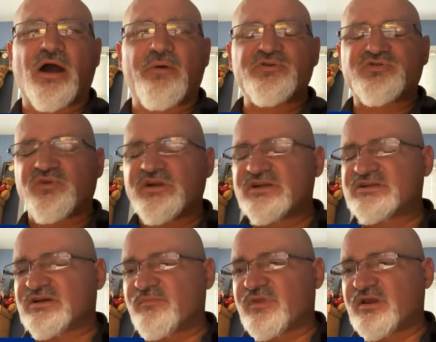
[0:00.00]
I was reading
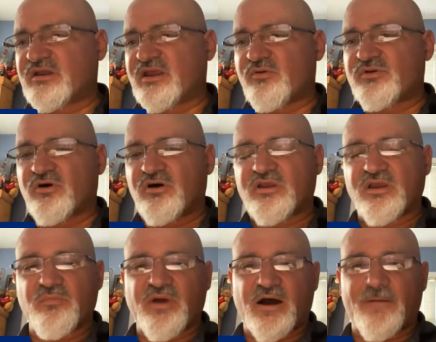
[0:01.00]
something and they were talking
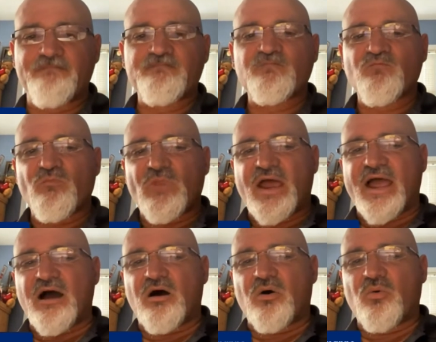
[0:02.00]
about
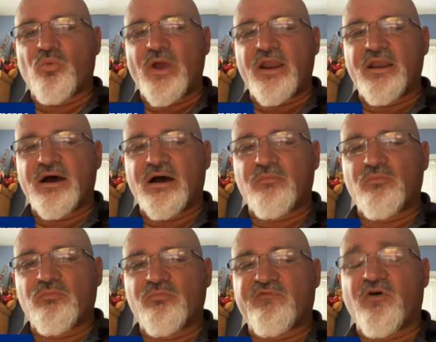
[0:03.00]
how when
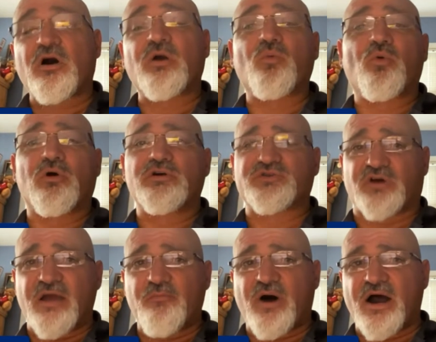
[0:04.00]
foreign wars or
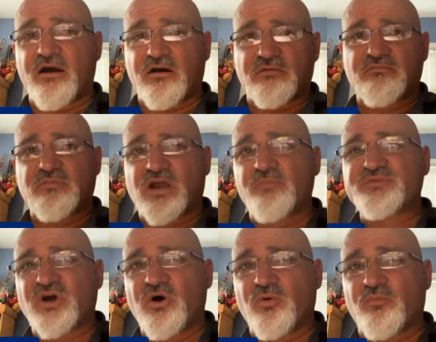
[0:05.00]
empire comes
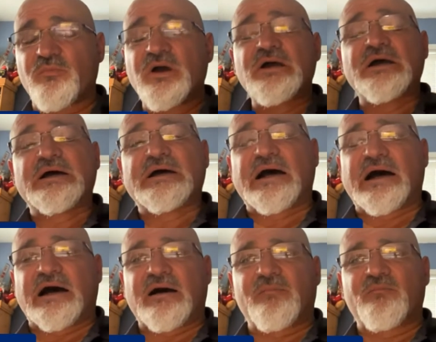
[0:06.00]
home,
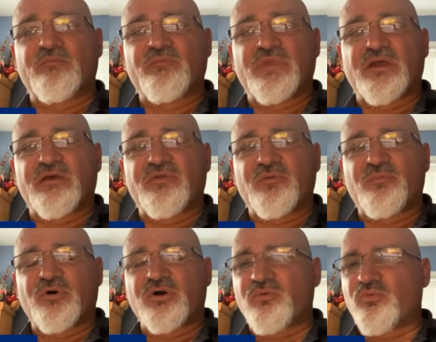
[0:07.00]
the
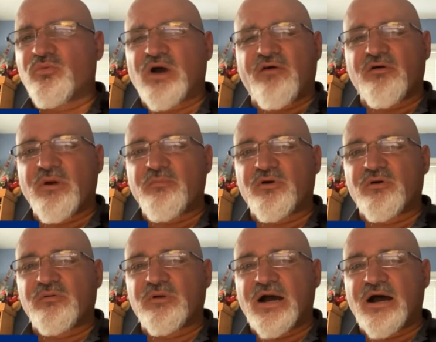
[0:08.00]
book, I
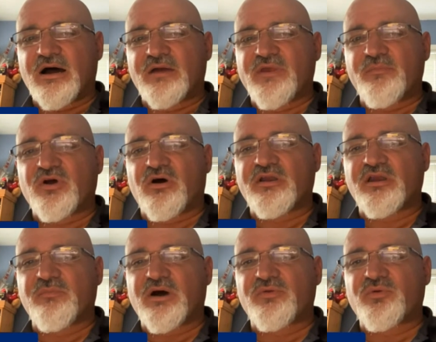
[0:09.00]
remember them talking
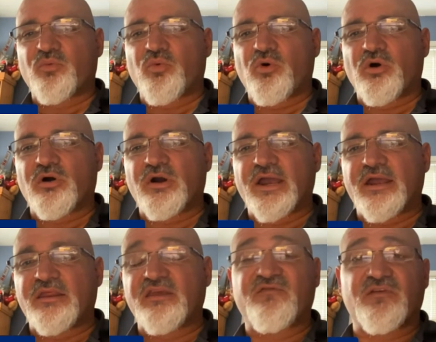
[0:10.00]
about the war in
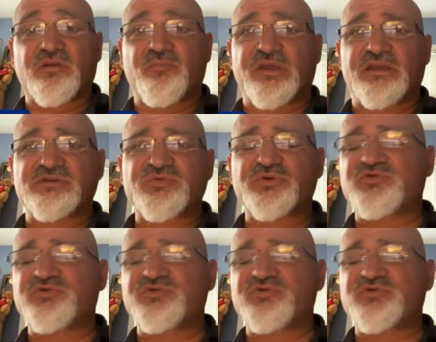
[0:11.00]
the Philippines, which